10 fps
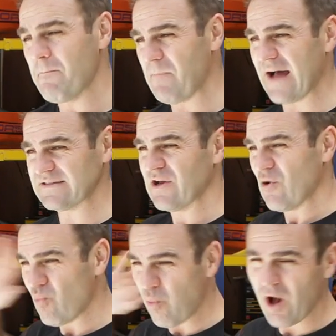But
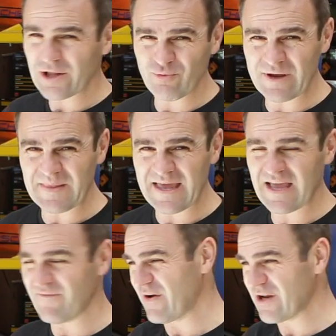while you're in there,
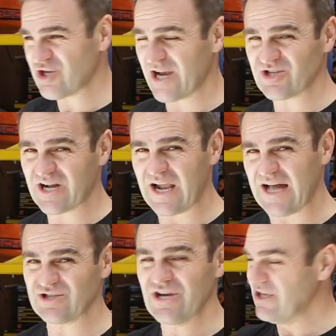if I've got to change the
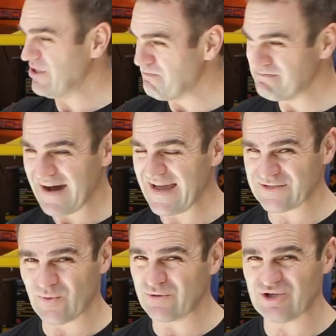clutch, you may
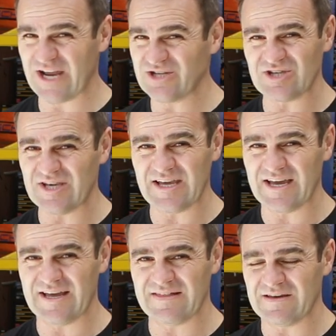as well change
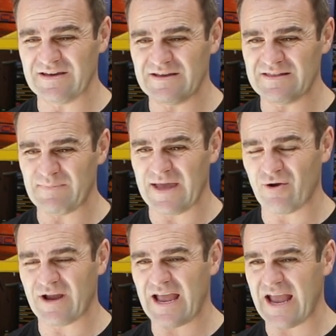the bearing.